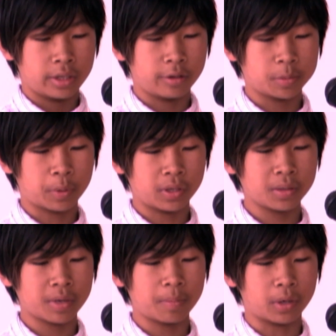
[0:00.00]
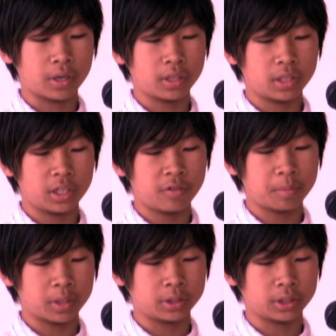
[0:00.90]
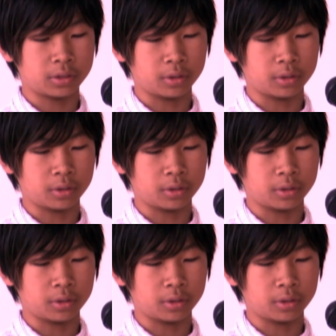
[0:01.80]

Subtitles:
It was burning my body, even by just